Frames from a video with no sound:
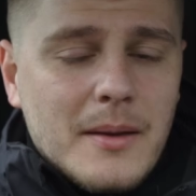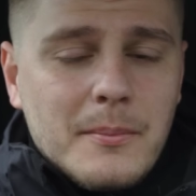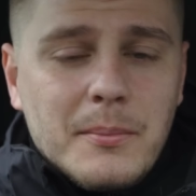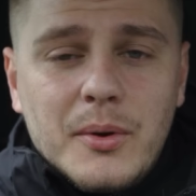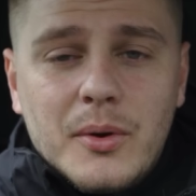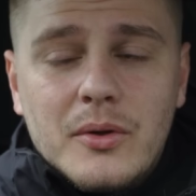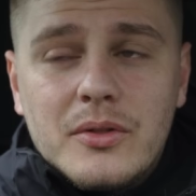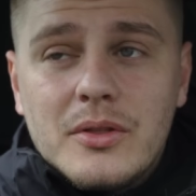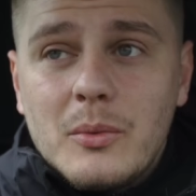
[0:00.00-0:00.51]

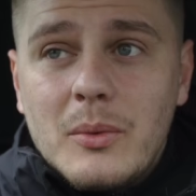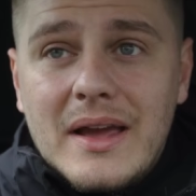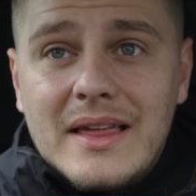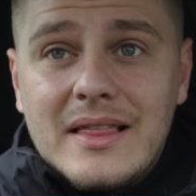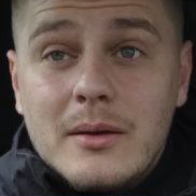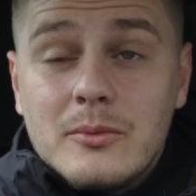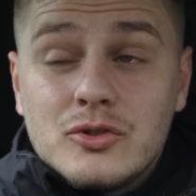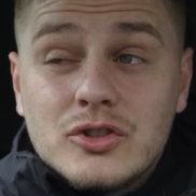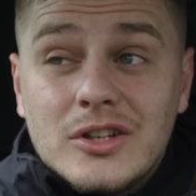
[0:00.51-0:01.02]
put on the
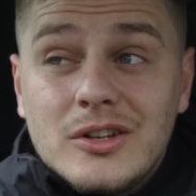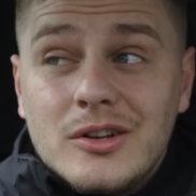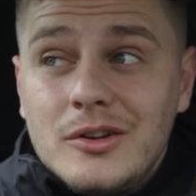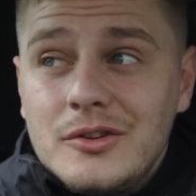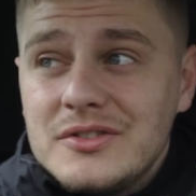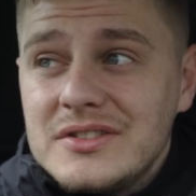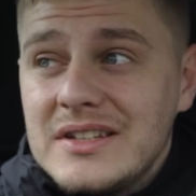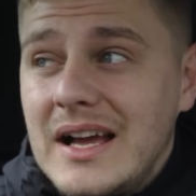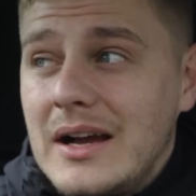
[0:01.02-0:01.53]
weight that I'm trying to
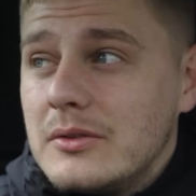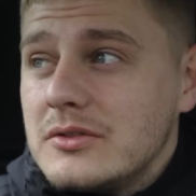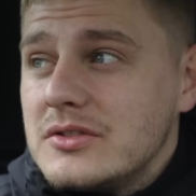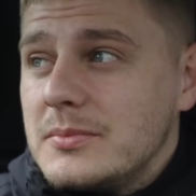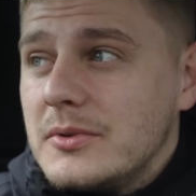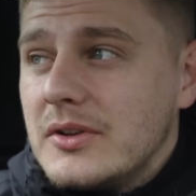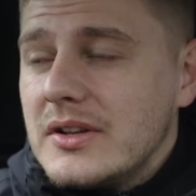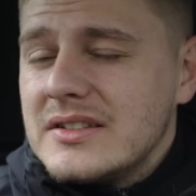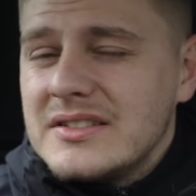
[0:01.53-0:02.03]
lose now, to
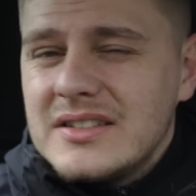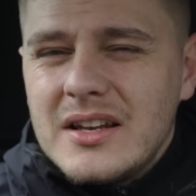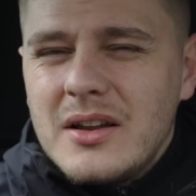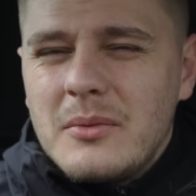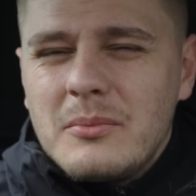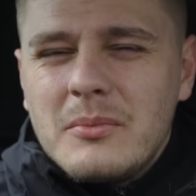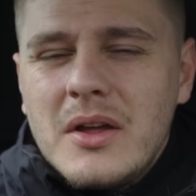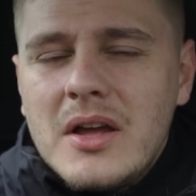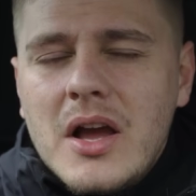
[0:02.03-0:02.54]
be honest. And
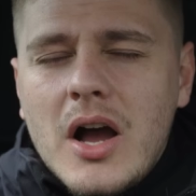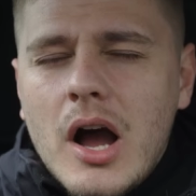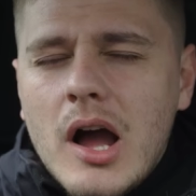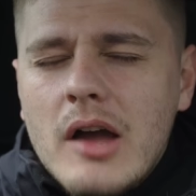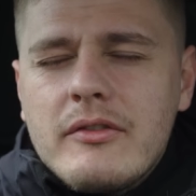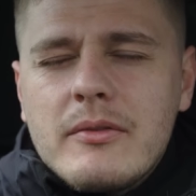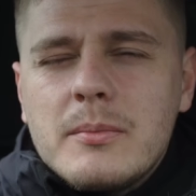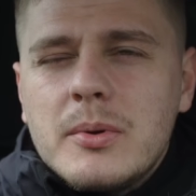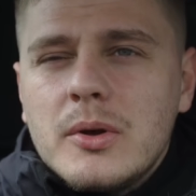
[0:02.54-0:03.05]
I
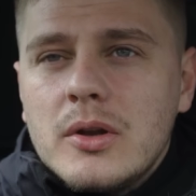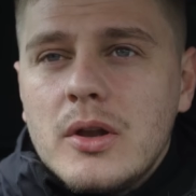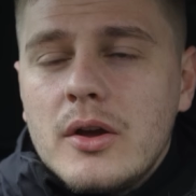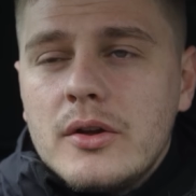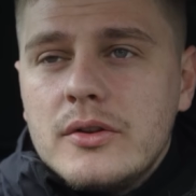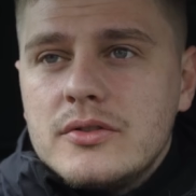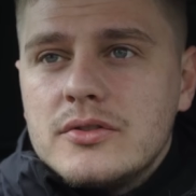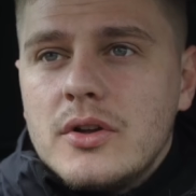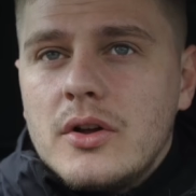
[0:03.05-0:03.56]
haven't put
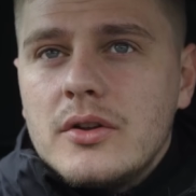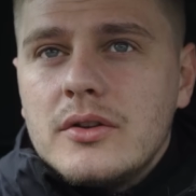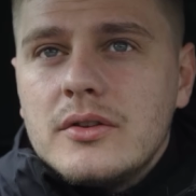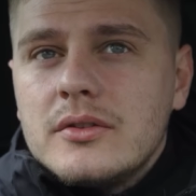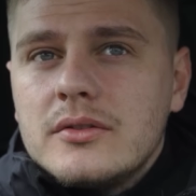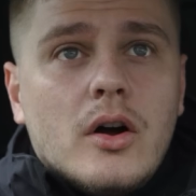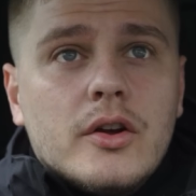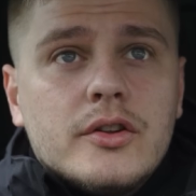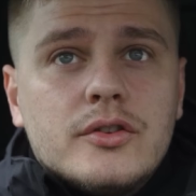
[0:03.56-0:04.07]
loads
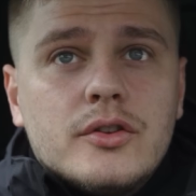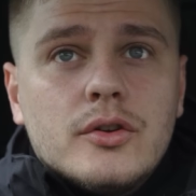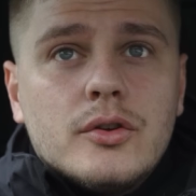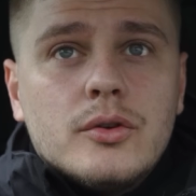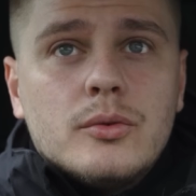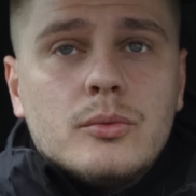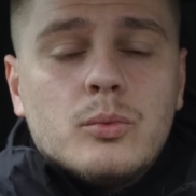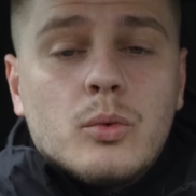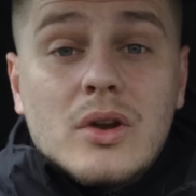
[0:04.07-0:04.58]
on. I
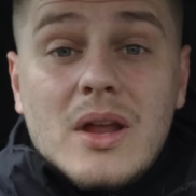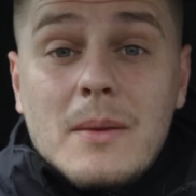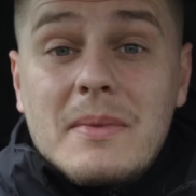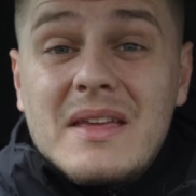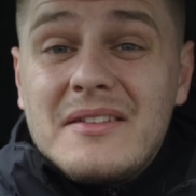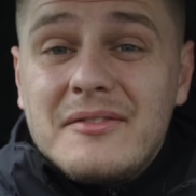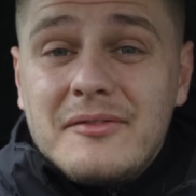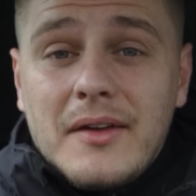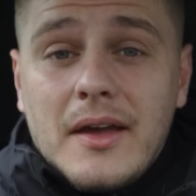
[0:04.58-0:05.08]
do want to
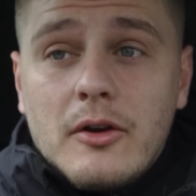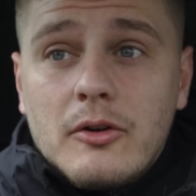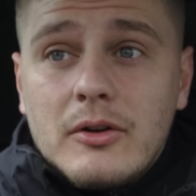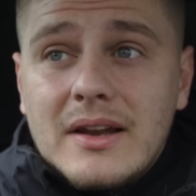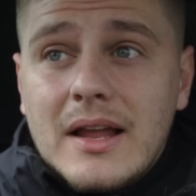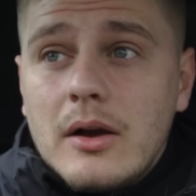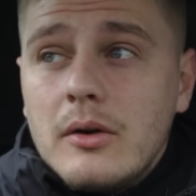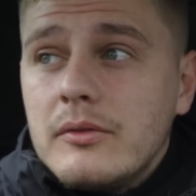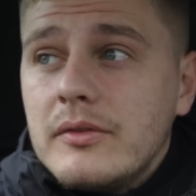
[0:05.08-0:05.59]
be fitter
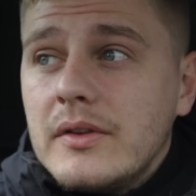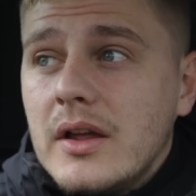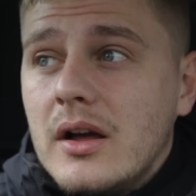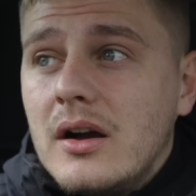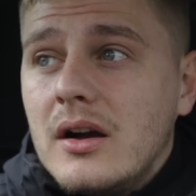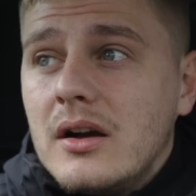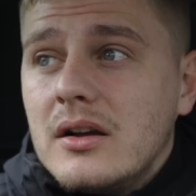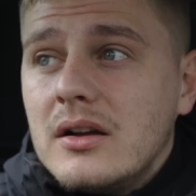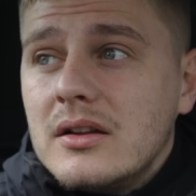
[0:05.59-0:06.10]
and
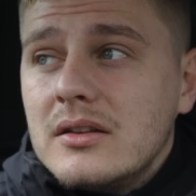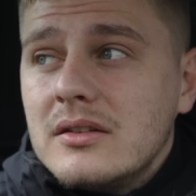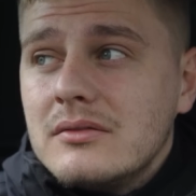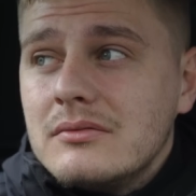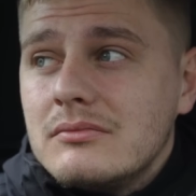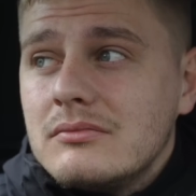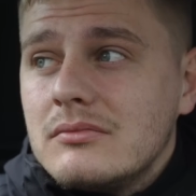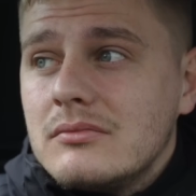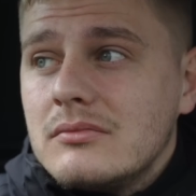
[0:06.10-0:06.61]
healthier,
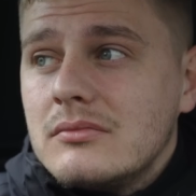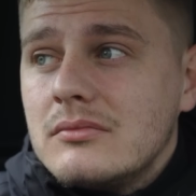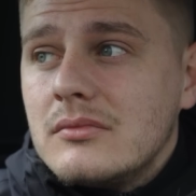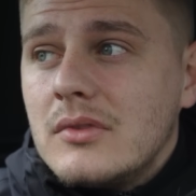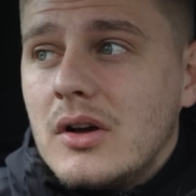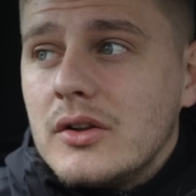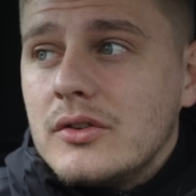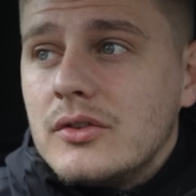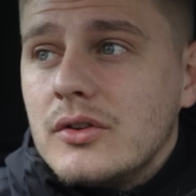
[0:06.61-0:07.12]
and
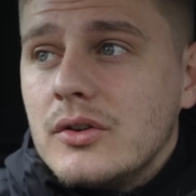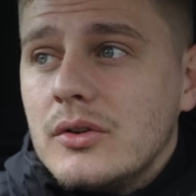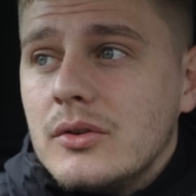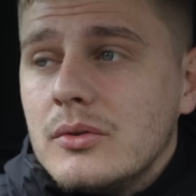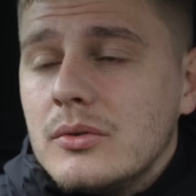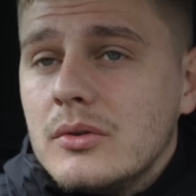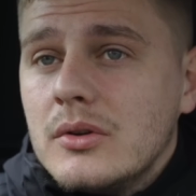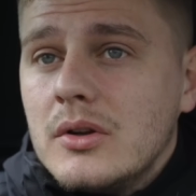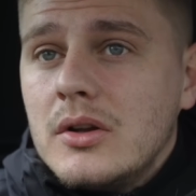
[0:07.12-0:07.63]
I
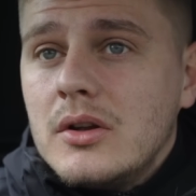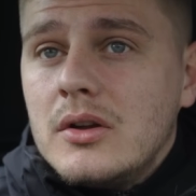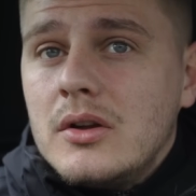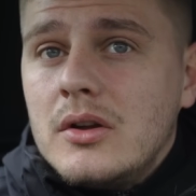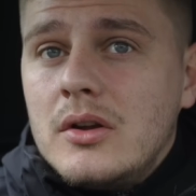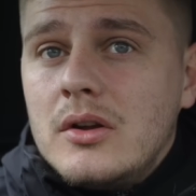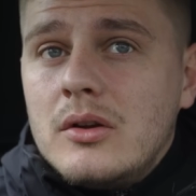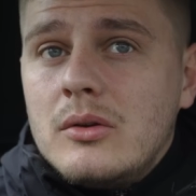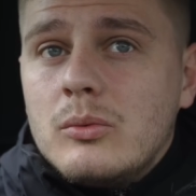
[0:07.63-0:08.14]
do
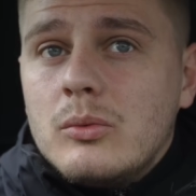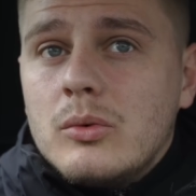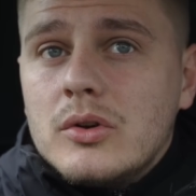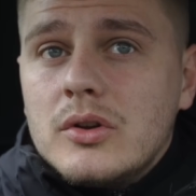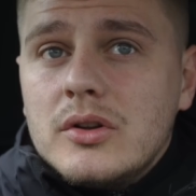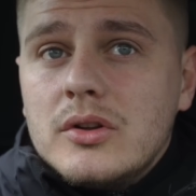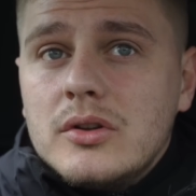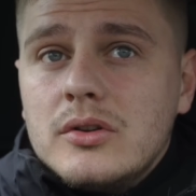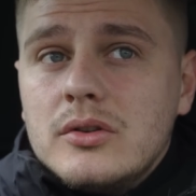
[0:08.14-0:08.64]

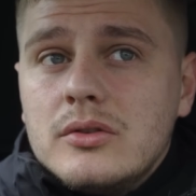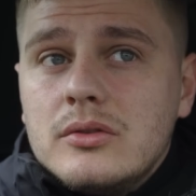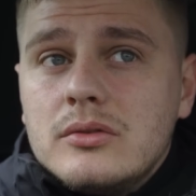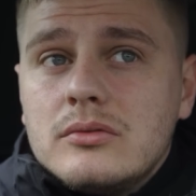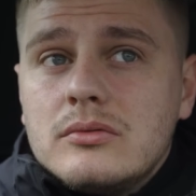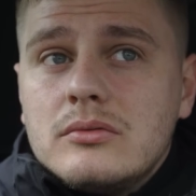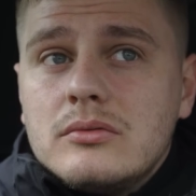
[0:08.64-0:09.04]
want to